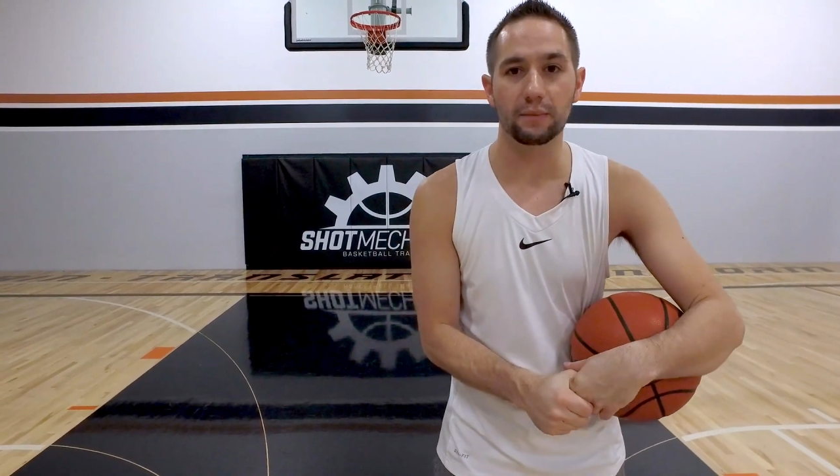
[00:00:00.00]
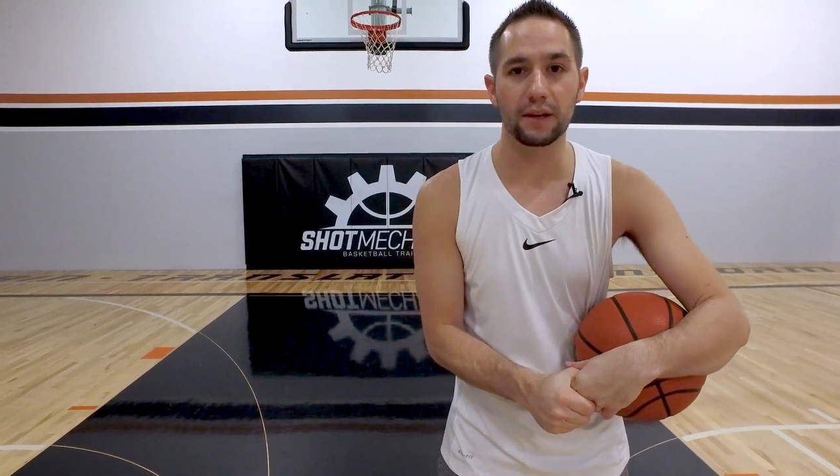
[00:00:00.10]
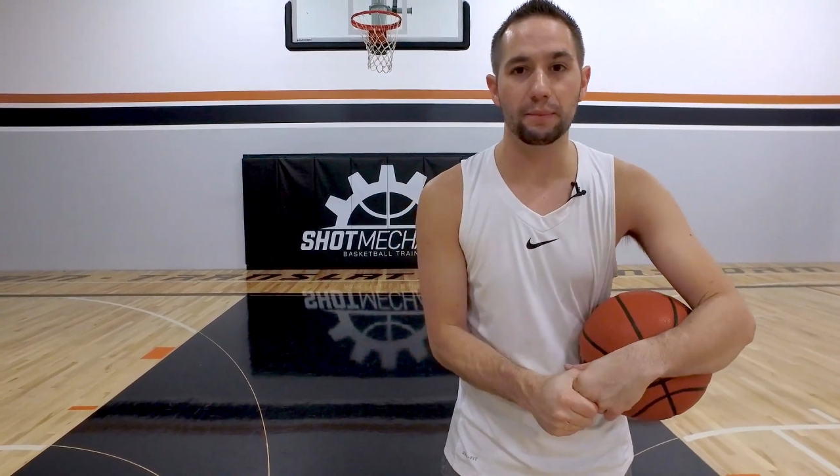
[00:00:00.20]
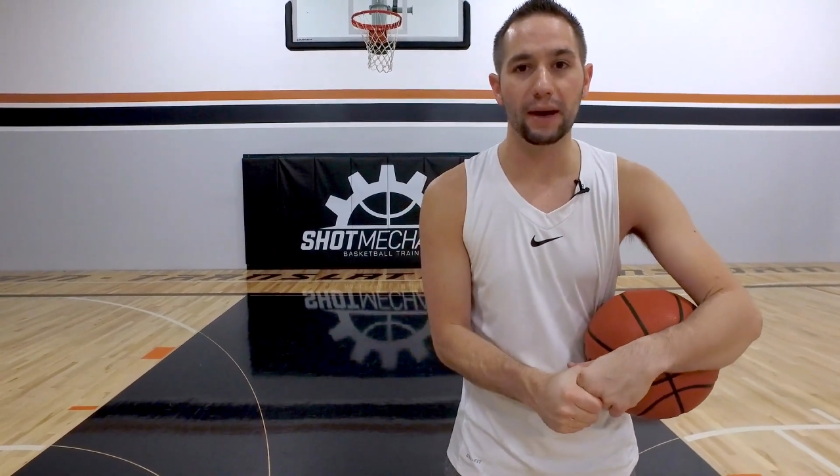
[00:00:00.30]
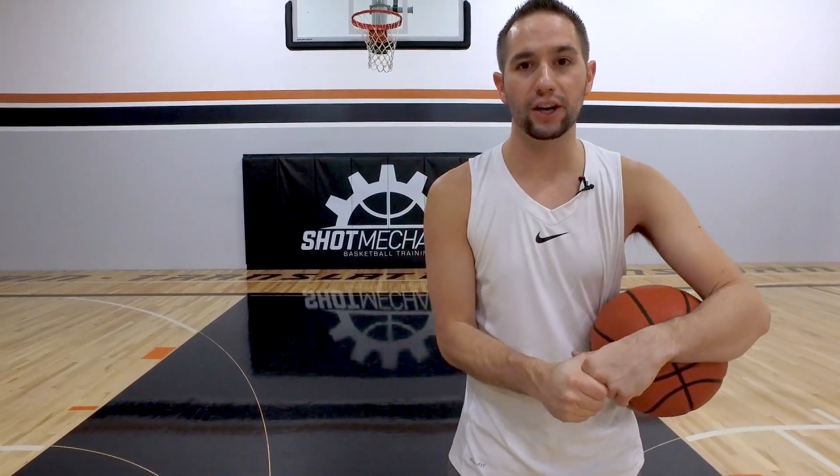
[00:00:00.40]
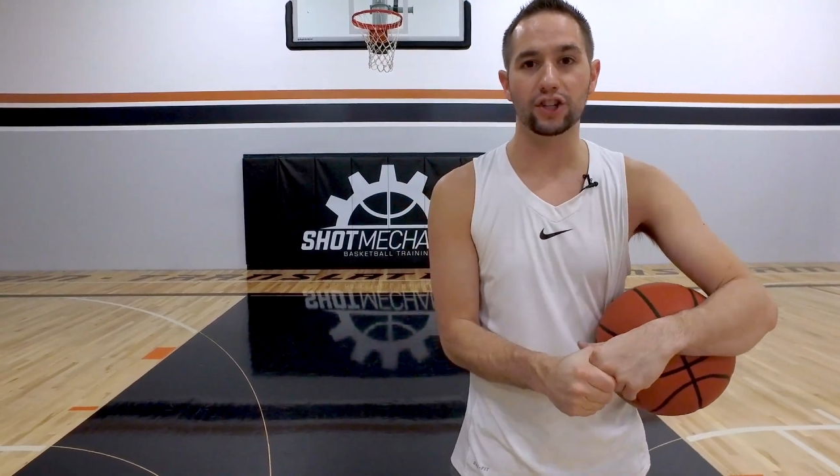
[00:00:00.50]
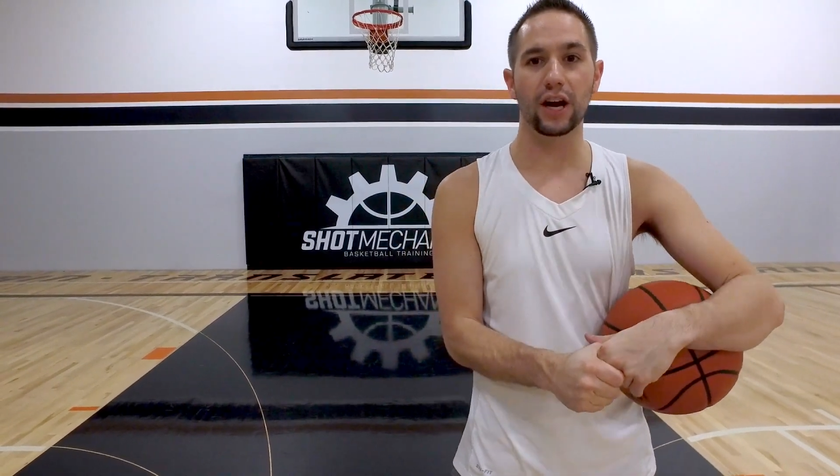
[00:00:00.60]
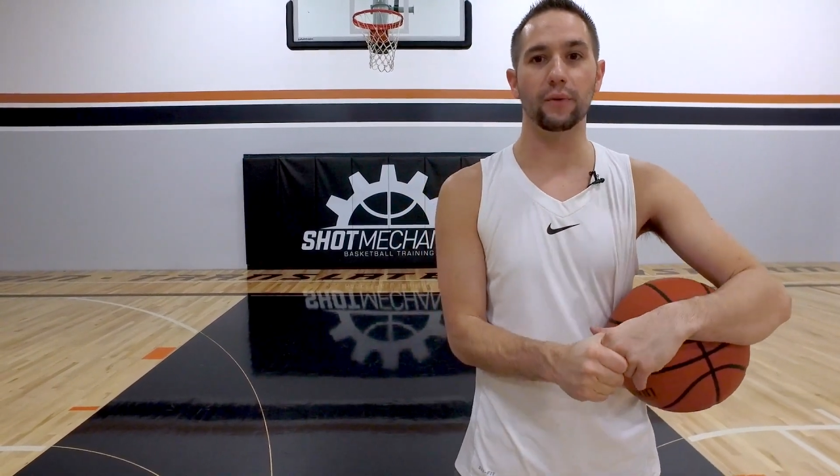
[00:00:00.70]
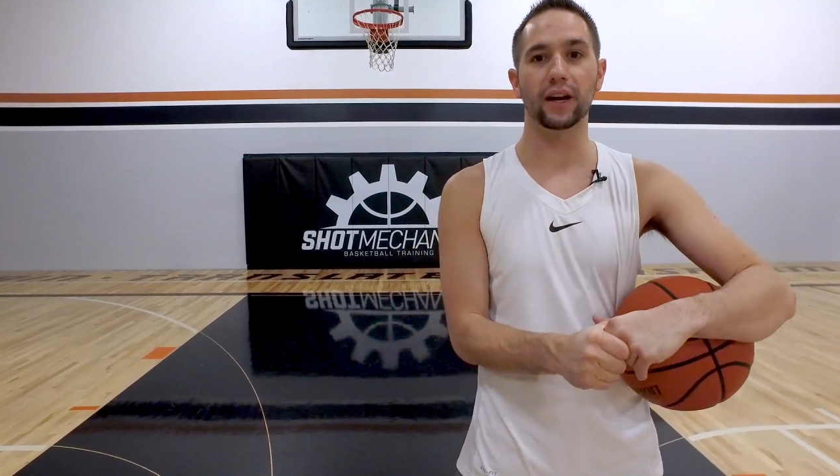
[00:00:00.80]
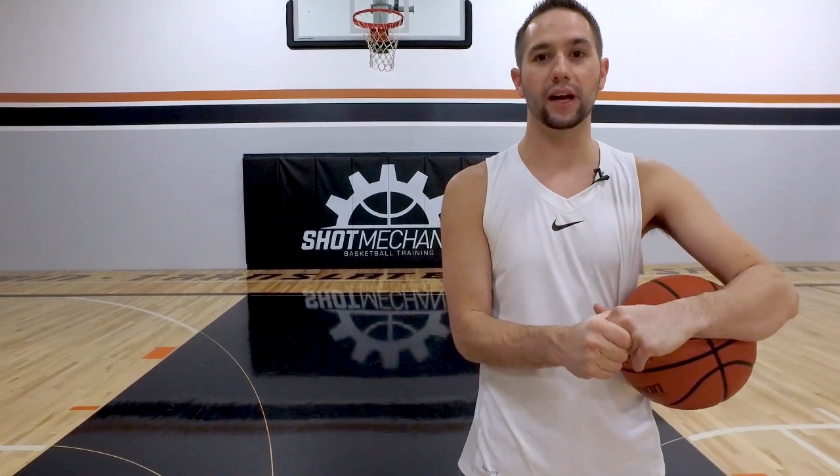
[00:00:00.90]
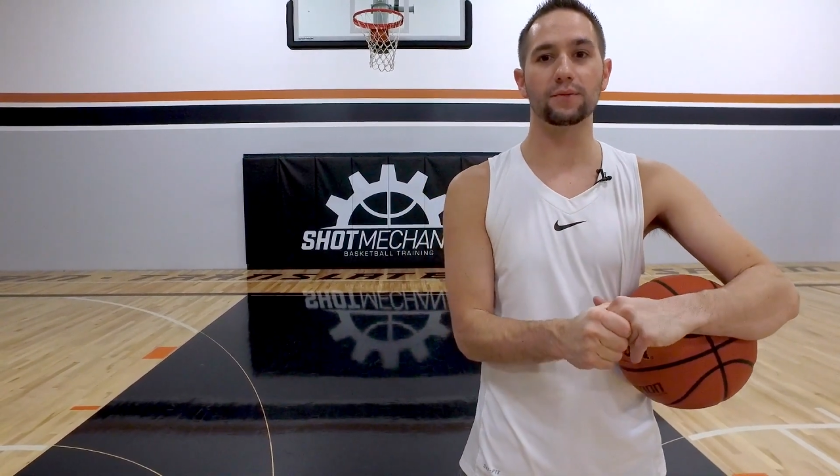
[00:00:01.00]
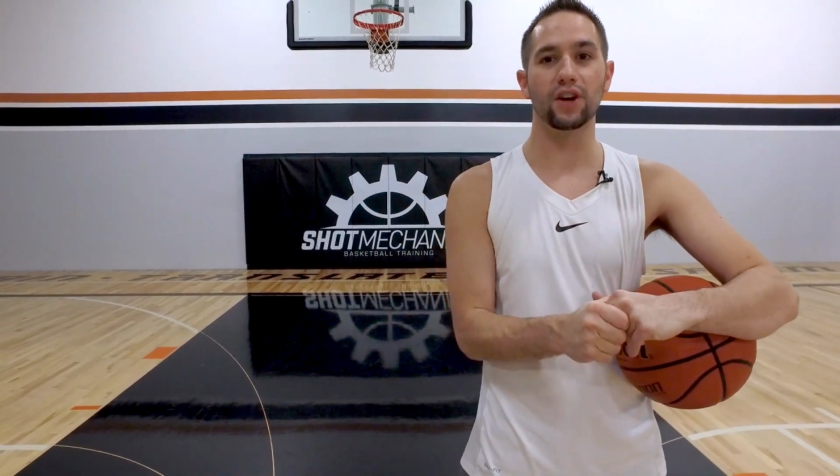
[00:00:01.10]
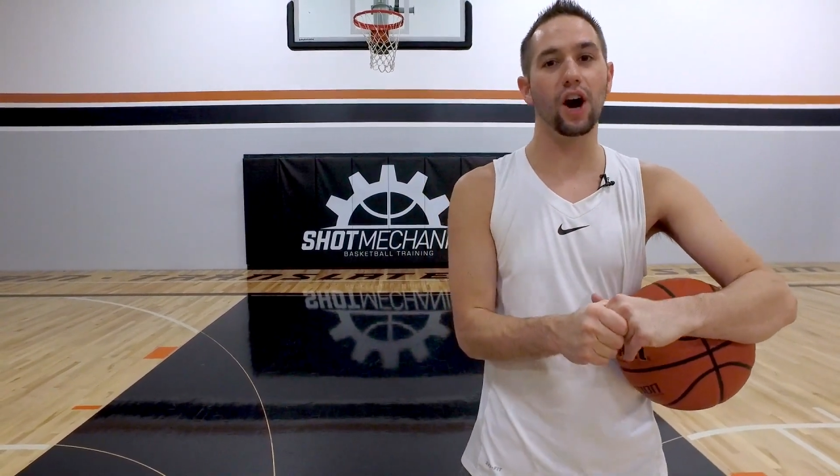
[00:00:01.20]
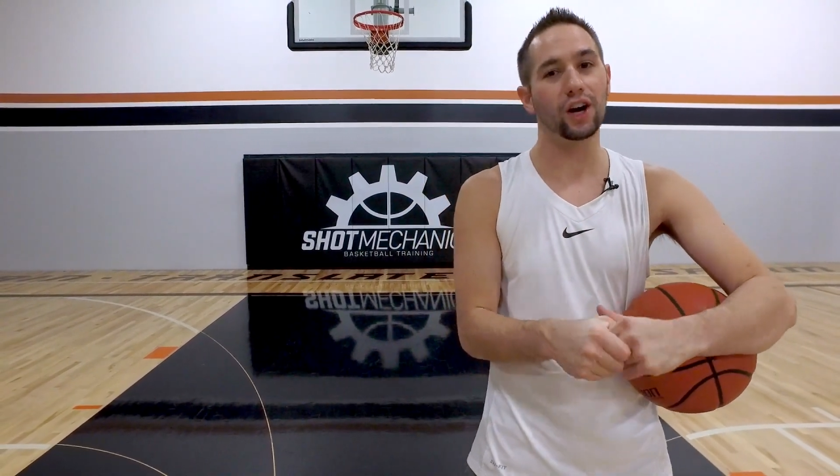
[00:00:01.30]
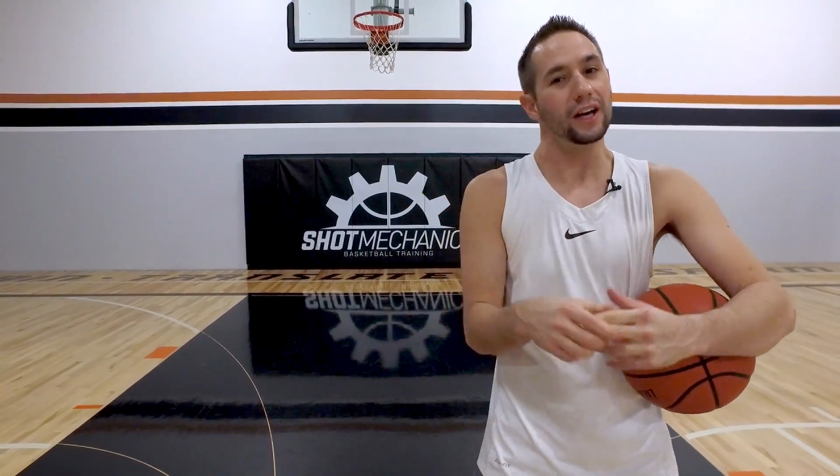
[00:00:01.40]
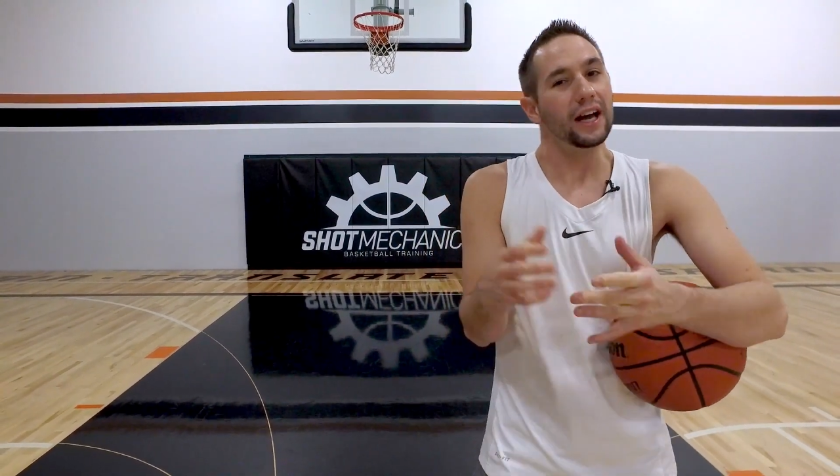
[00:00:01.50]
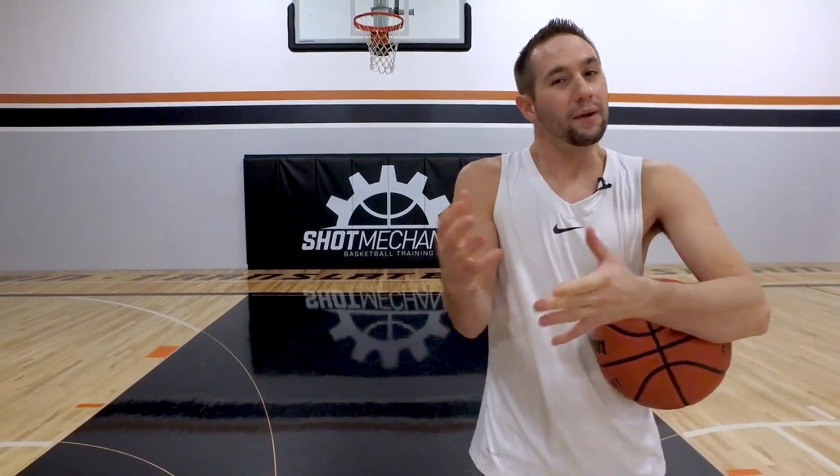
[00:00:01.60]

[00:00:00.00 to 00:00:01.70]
to be a better shot when it comes to arc,